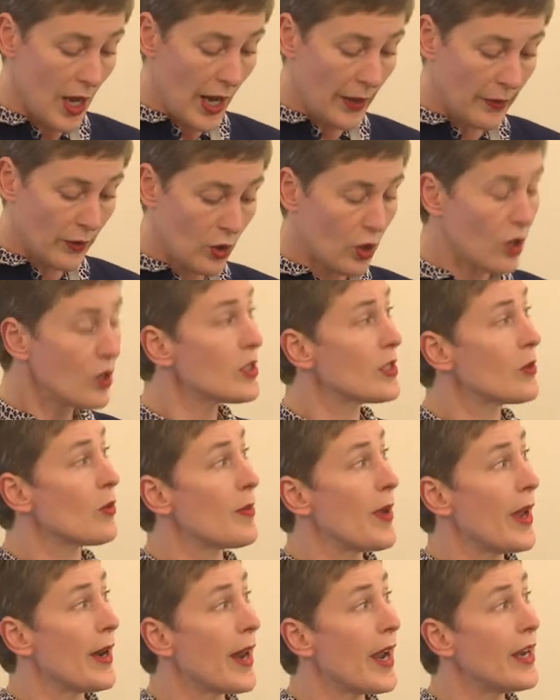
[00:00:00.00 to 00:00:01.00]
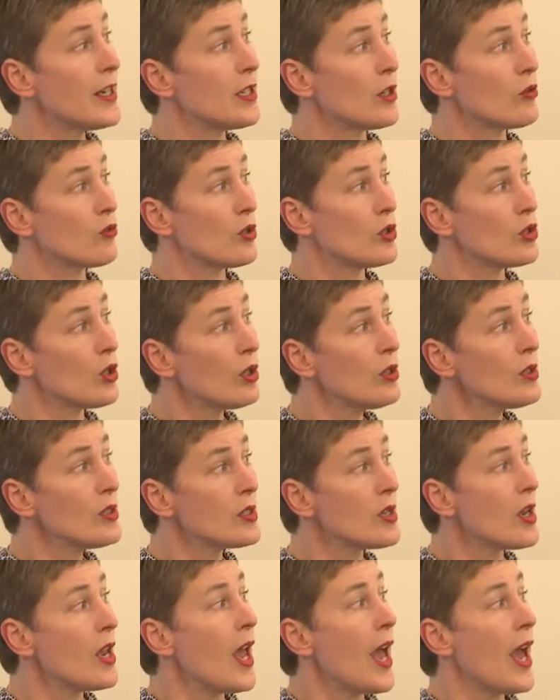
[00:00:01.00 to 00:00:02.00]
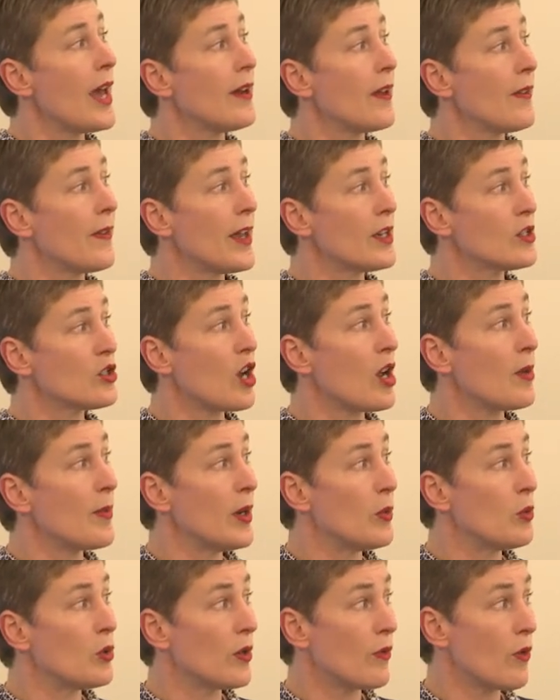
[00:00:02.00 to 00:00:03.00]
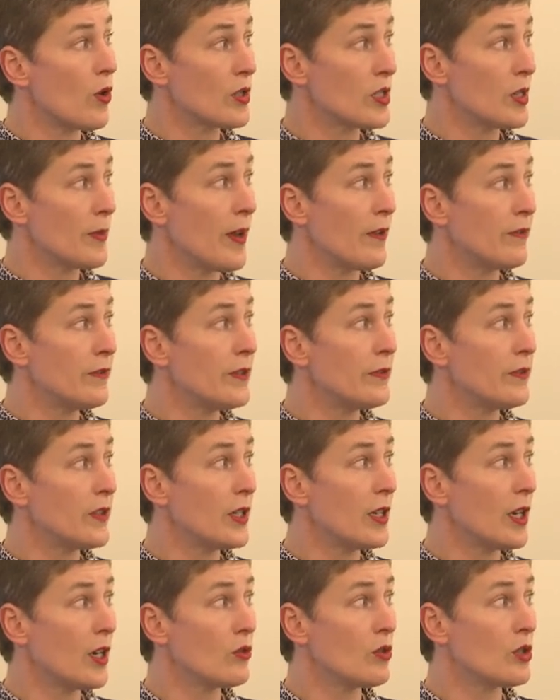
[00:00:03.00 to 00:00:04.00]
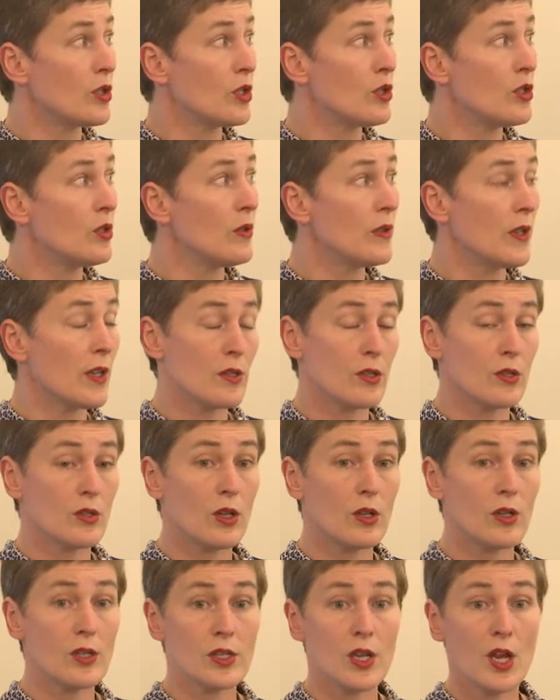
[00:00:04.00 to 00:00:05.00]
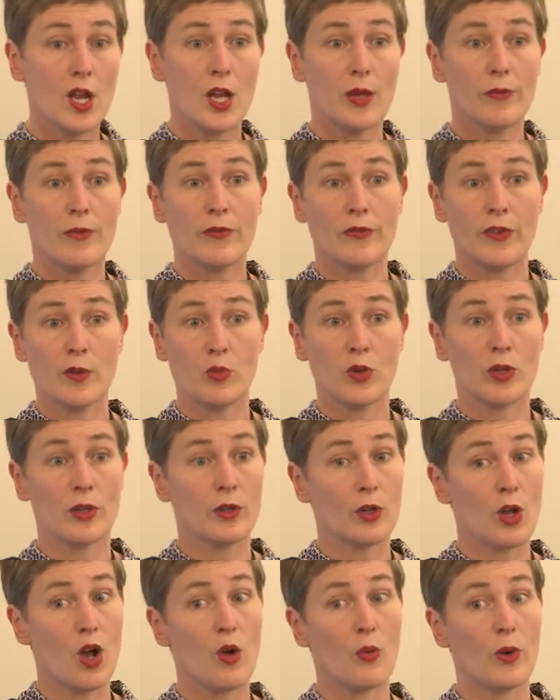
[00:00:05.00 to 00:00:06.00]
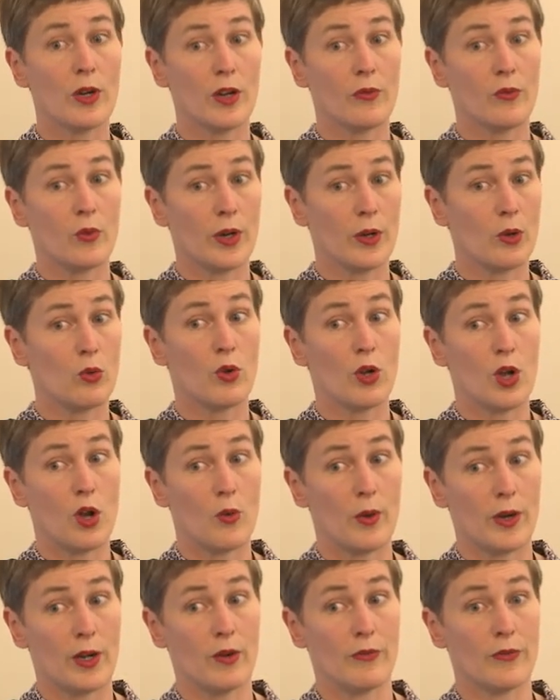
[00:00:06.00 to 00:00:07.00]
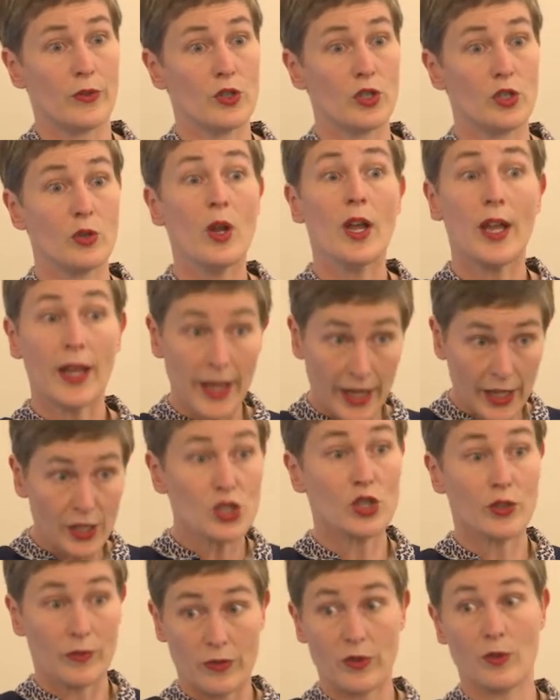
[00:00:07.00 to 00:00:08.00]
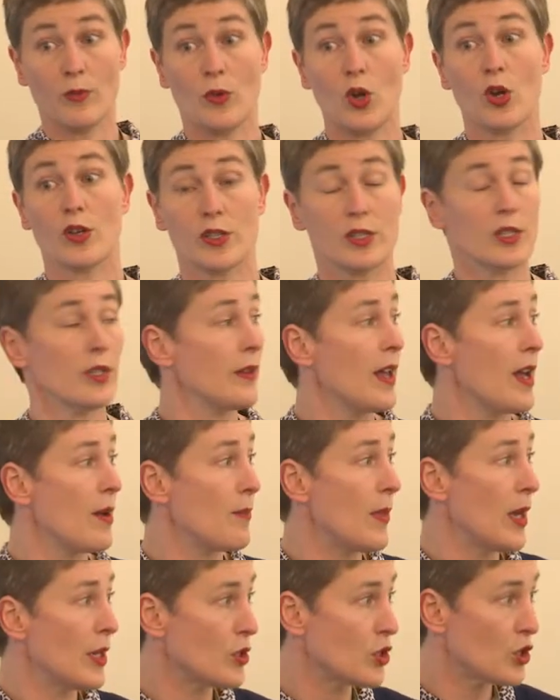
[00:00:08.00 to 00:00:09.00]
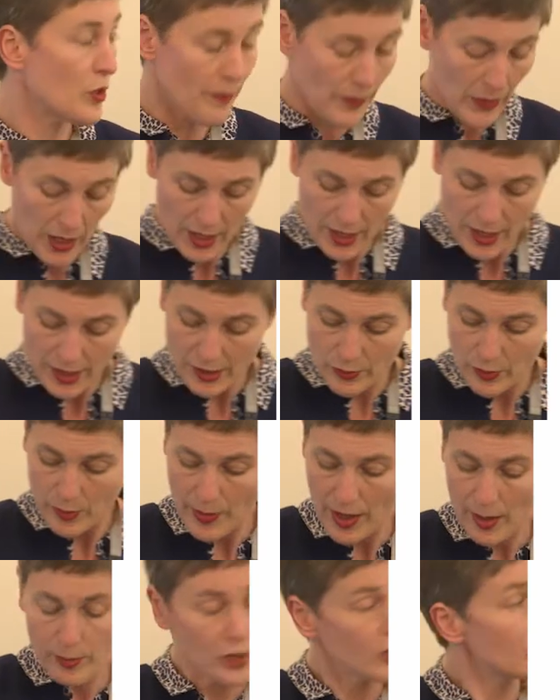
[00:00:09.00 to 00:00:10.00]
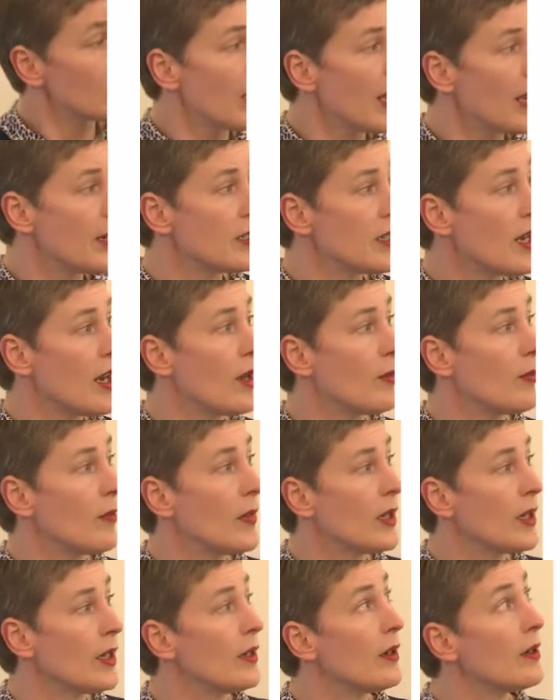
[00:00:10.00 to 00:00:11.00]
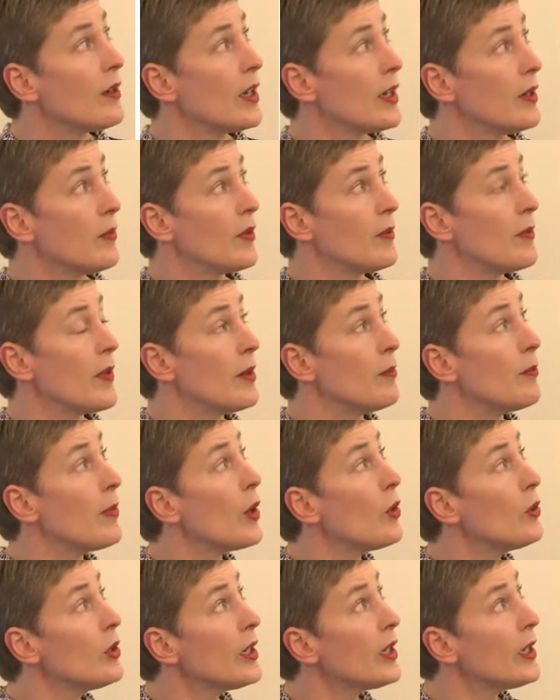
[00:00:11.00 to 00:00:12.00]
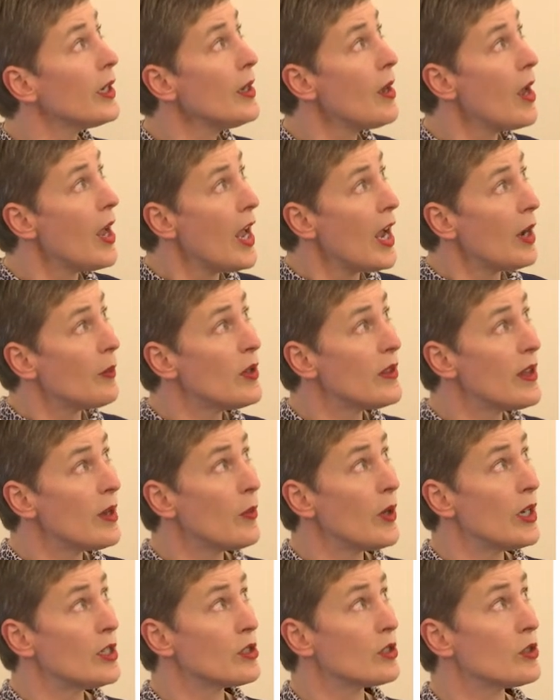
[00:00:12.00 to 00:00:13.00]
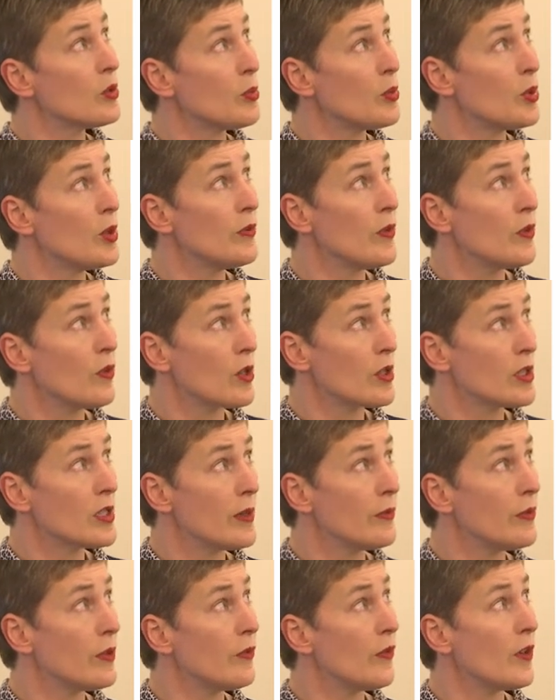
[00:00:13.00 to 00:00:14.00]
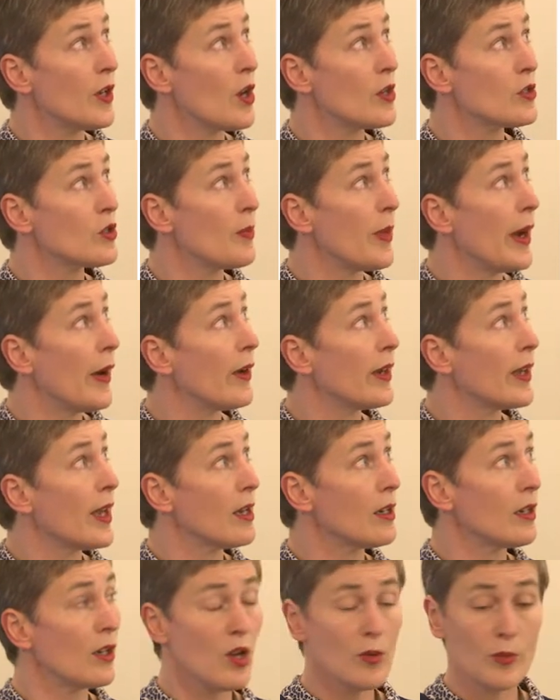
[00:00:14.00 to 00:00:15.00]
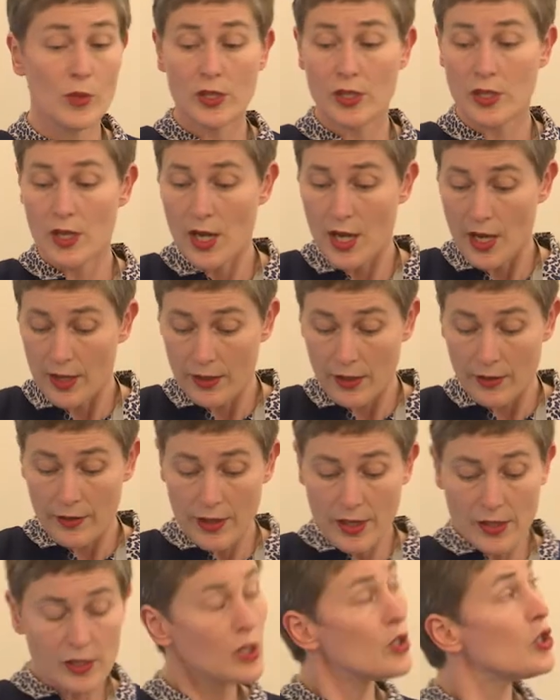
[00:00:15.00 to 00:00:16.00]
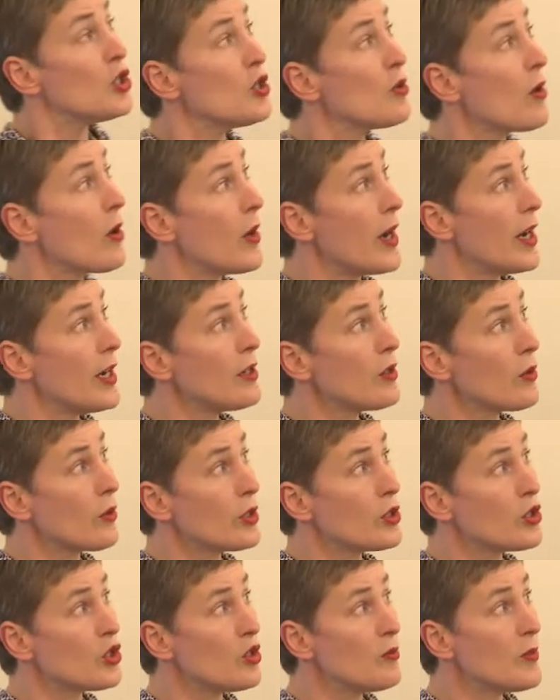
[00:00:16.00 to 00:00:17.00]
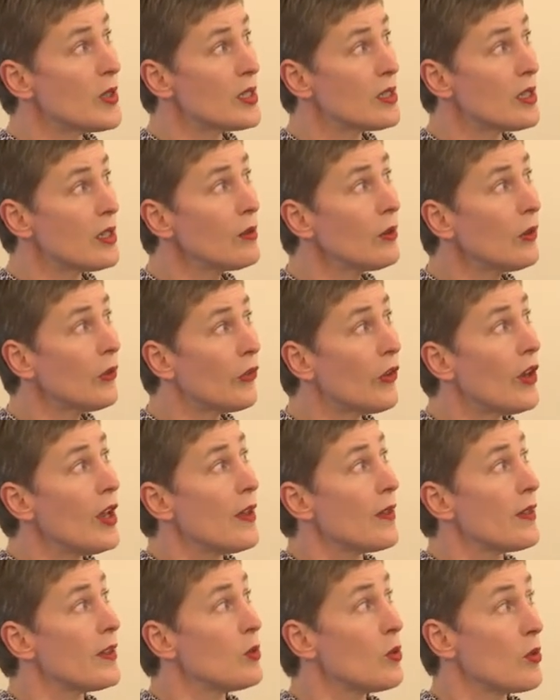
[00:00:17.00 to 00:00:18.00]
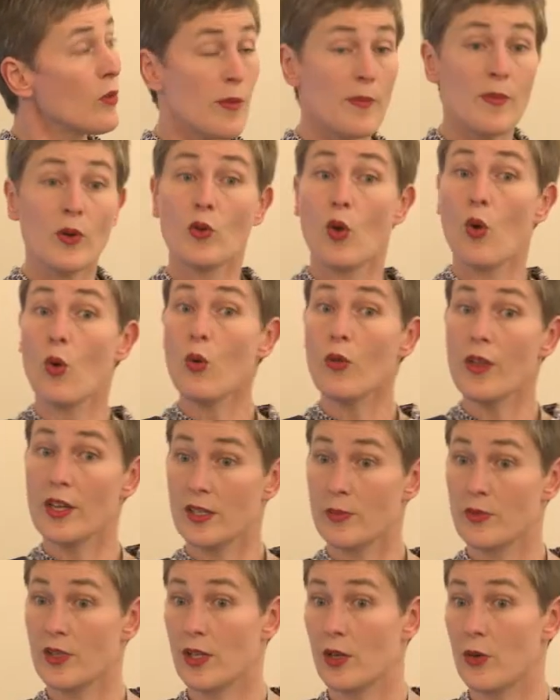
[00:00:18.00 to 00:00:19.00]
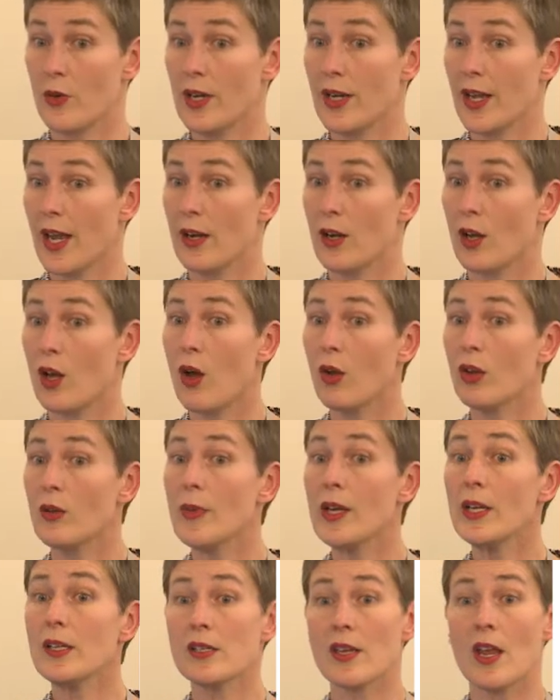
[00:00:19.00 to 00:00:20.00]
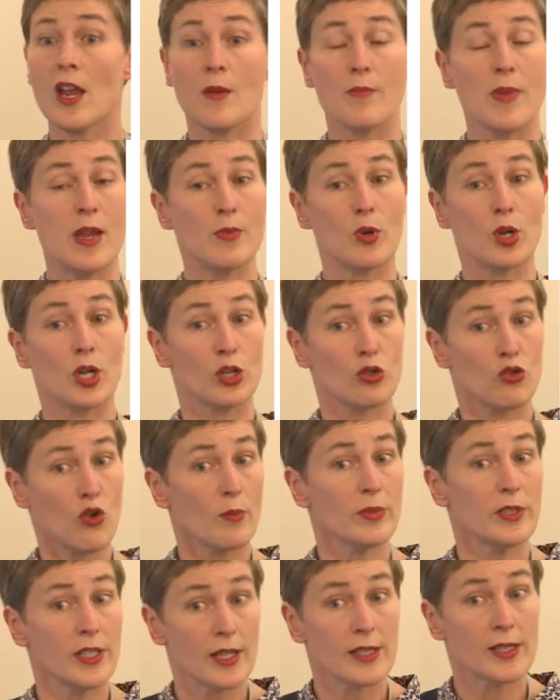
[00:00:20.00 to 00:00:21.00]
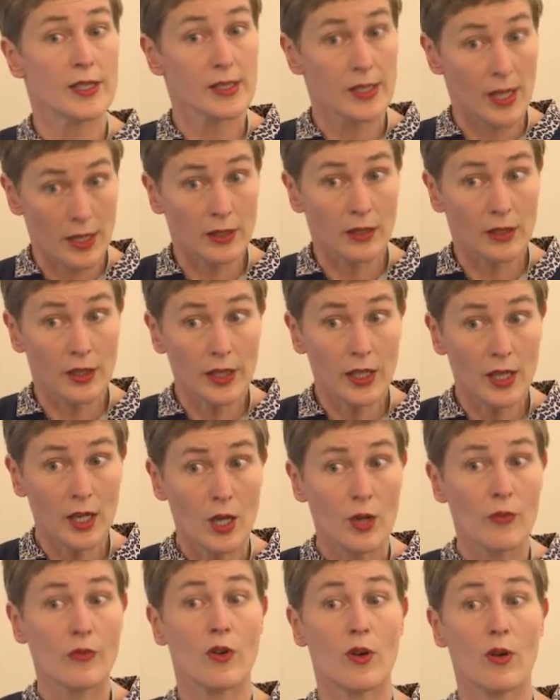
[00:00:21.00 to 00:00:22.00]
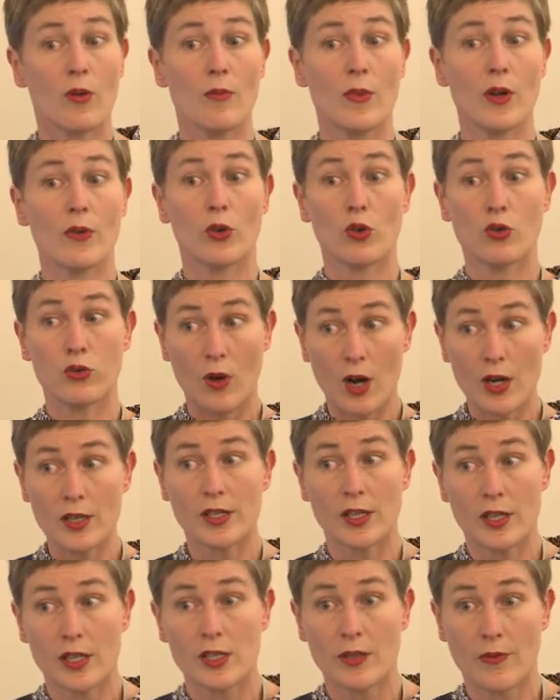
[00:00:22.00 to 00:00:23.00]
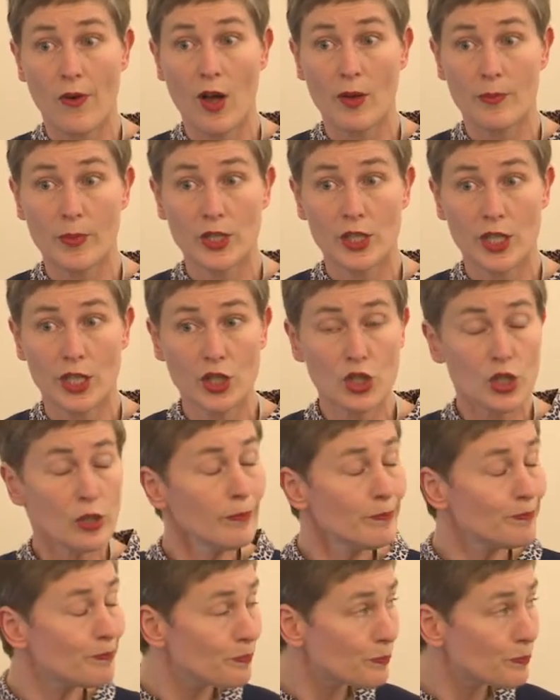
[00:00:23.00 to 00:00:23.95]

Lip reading: And the costs were about $800, and at that time it would have cost about $1,500 to $2,000 for fibrillin COL1alpha1 or COL1alpha2, each of them costing that much. So we published that in Bone Key, and we then went to do a proof of concept for FIOs or paragangliomas. Now these are neuroendocrine tumour cells. You will recall they secrete catecholamines. People can drop dead suddenly from crises of hypertension.